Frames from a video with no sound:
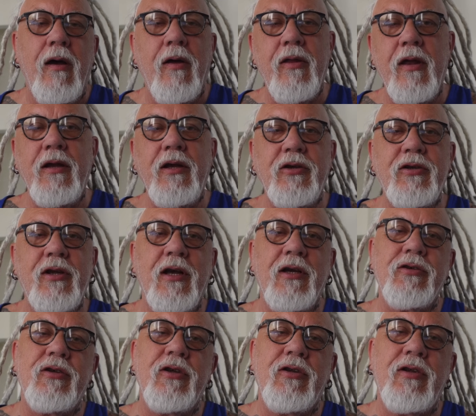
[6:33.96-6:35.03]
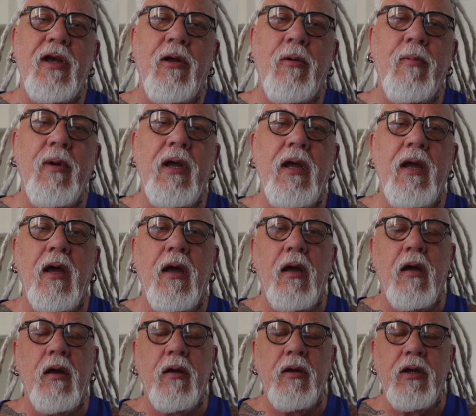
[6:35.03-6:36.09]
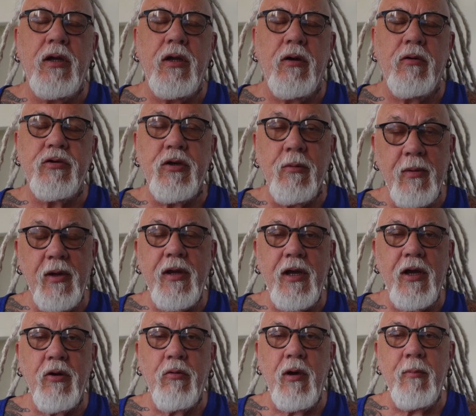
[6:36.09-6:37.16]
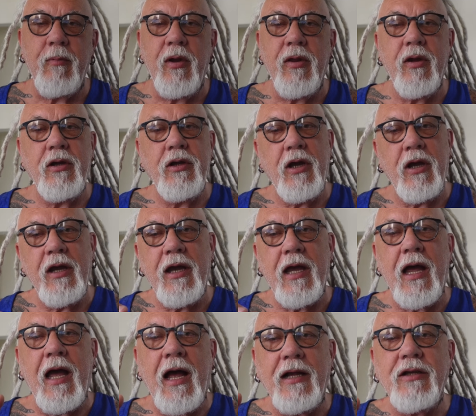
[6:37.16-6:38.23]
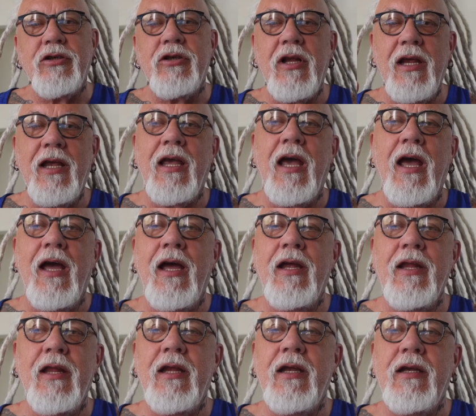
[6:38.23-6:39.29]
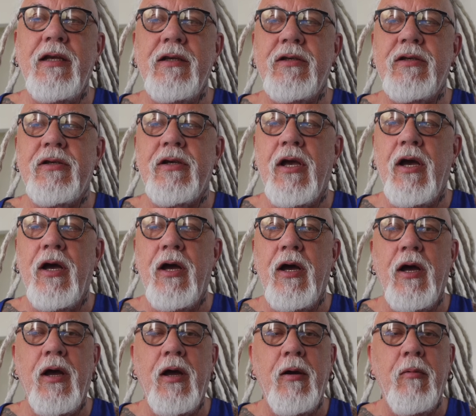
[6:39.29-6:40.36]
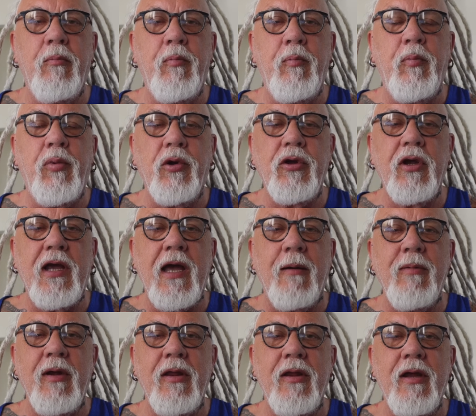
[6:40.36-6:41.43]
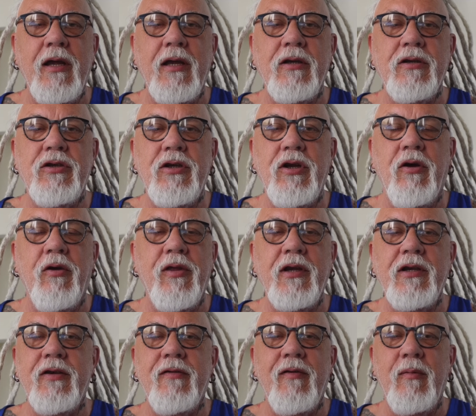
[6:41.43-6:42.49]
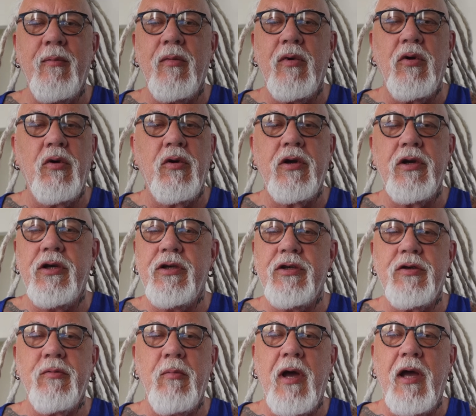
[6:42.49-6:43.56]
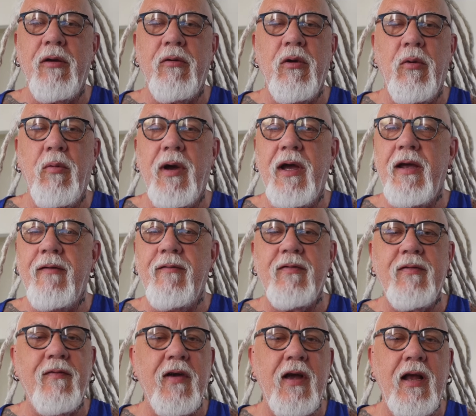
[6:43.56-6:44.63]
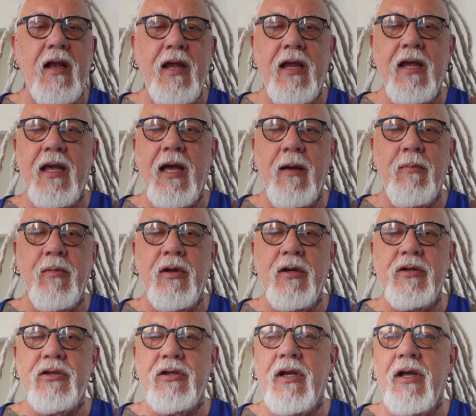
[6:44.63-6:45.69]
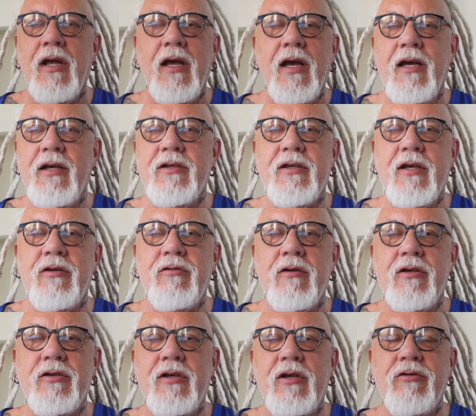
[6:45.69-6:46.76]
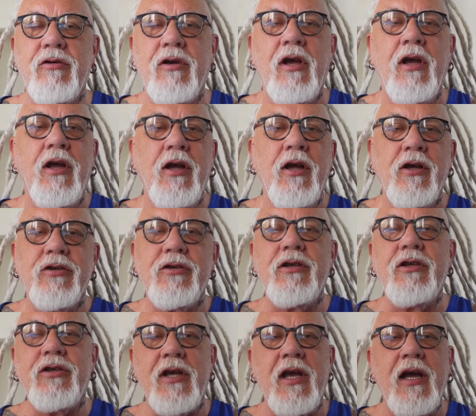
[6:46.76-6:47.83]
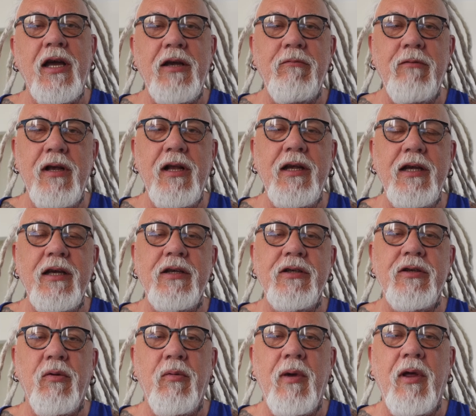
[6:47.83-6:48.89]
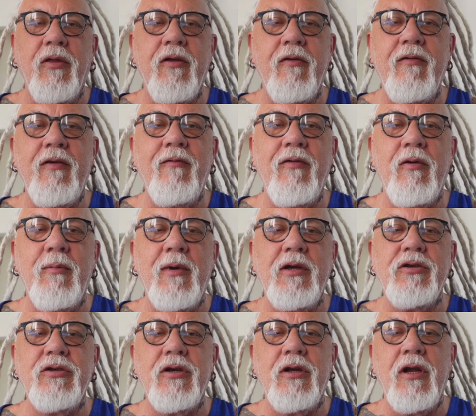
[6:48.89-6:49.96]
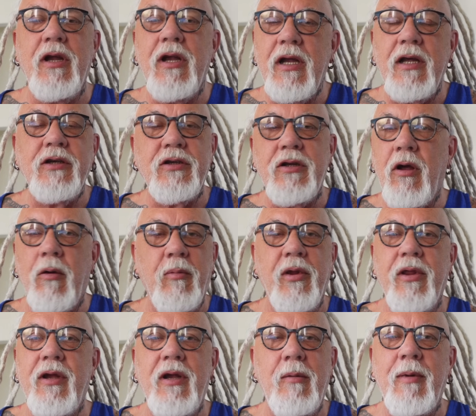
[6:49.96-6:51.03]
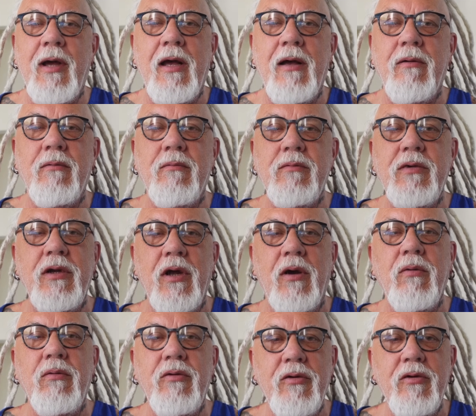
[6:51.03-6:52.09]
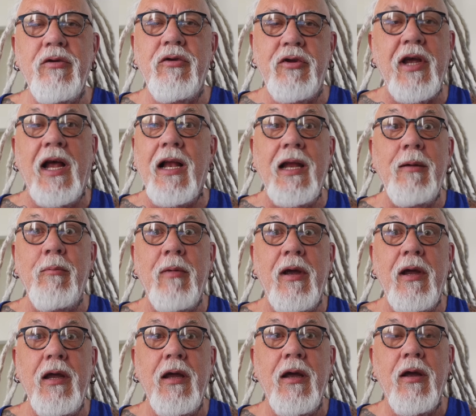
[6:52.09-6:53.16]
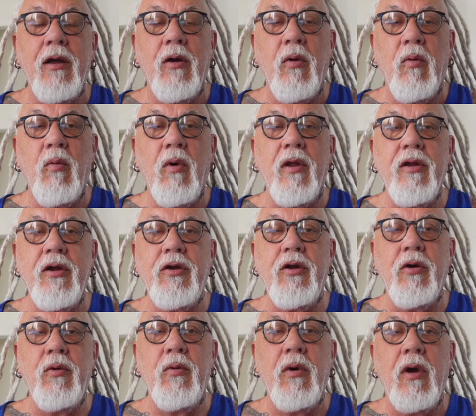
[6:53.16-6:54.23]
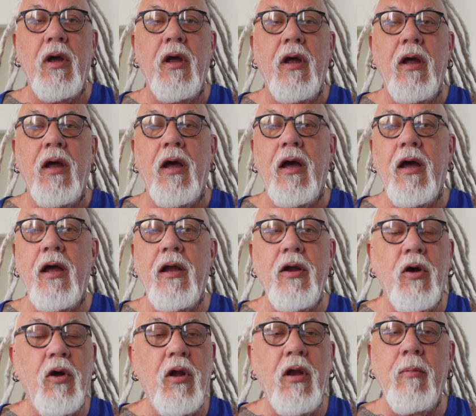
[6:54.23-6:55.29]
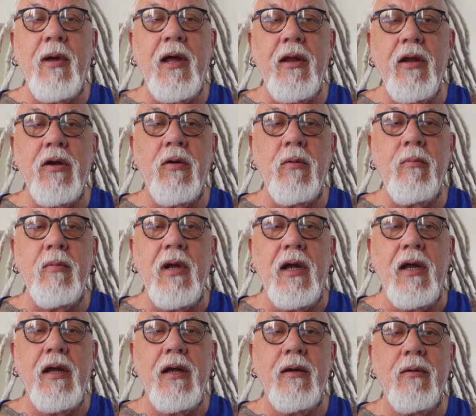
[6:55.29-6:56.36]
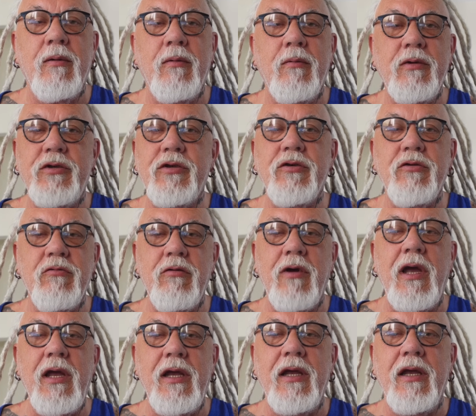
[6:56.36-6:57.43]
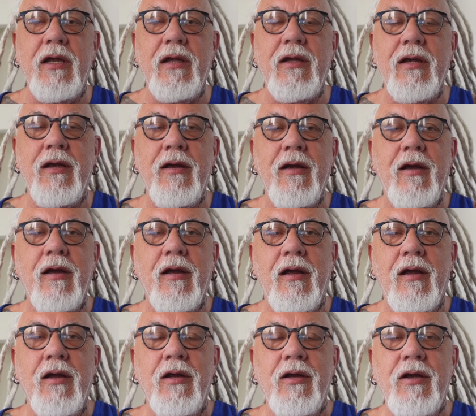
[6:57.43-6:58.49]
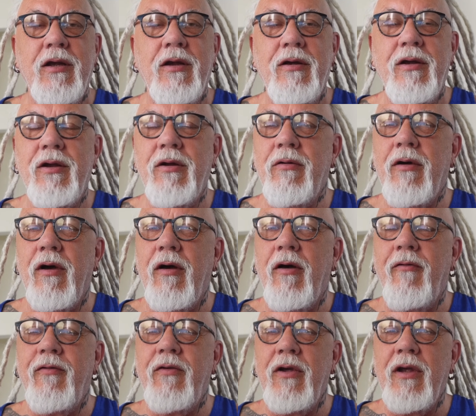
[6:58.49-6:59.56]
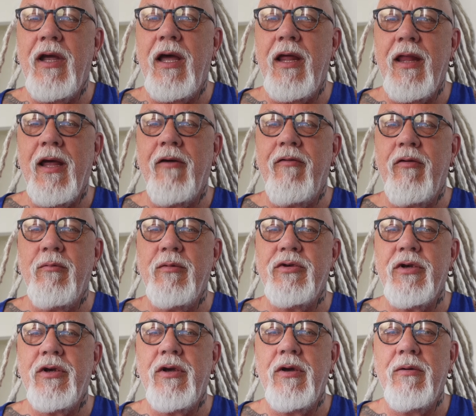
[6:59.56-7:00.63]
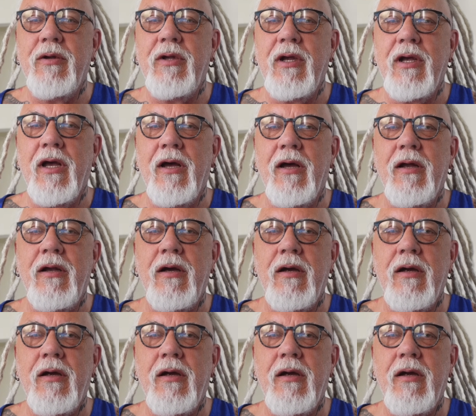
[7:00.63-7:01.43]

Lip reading: And then he starts to tell me, you know, some of the equipment that you can actually get in these porta cabin things, you know, things from cookers, microwaves, filing cabinets, etc., etc. So this guy really is a wealth of information, and he's not bothered about, you know, telling me what they do and all about the company, which is great. You know, you don't often get that from a security guard.